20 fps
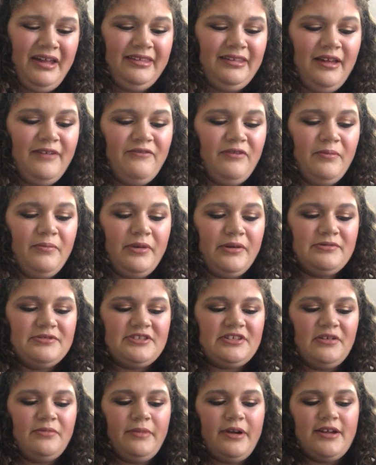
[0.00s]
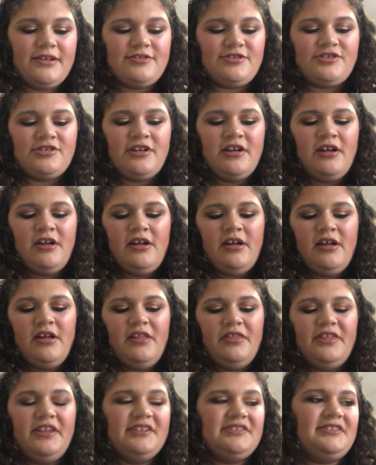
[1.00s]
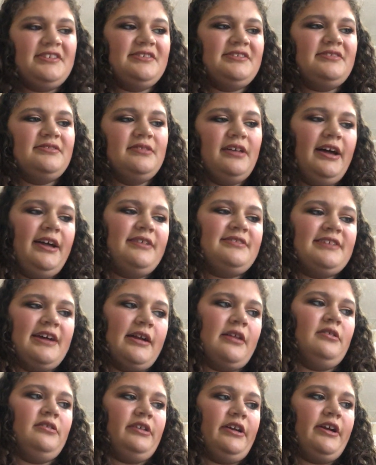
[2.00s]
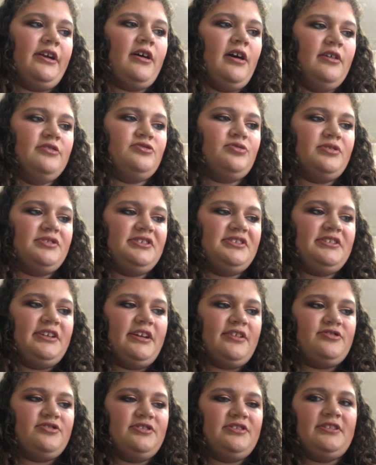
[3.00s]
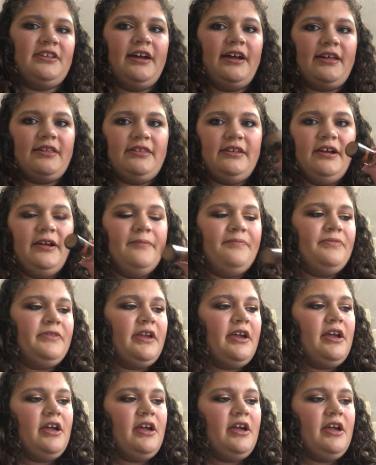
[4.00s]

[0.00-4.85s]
I love them both so much. This is like technically a contour stick, just like the